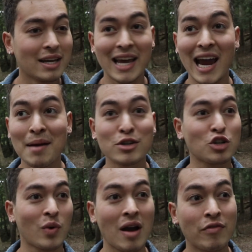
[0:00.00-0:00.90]
Cameras
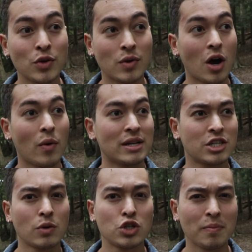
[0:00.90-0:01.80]
are wherever you go, and
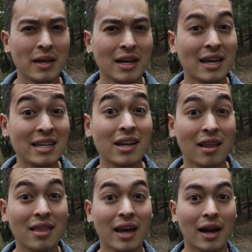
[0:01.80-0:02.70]
social media is a
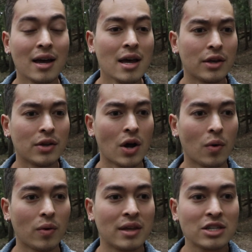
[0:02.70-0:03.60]
thing. You
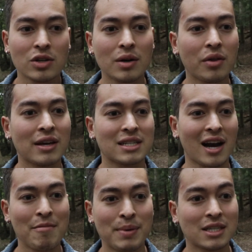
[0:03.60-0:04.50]
know, these are little things that
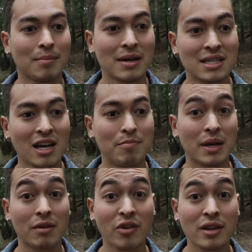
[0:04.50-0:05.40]
I picked up myself,
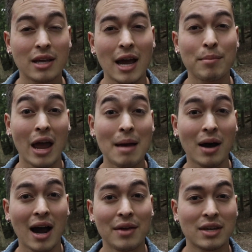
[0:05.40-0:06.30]
being in front of the camera and
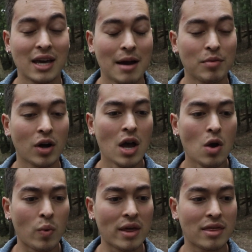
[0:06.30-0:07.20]
behind the camera,
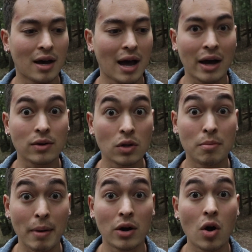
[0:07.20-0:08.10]
with how to
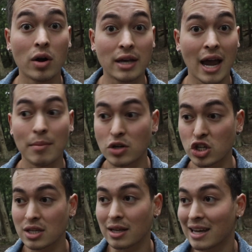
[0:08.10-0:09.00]
look better on camera,
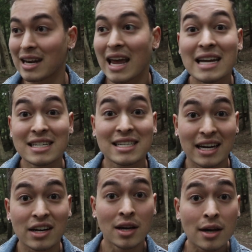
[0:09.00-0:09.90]
just like an
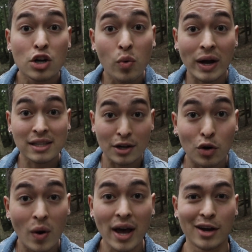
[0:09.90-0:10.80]
instant quick
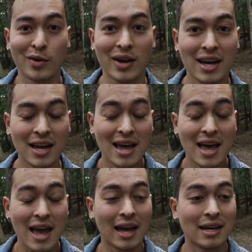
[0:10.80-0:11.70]
little way, okay?
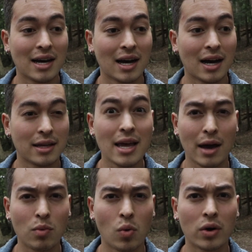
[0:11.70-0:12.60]
And yeah,
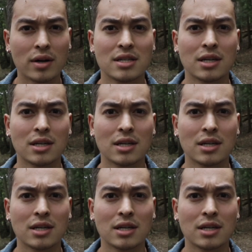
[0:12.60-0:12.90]
it works.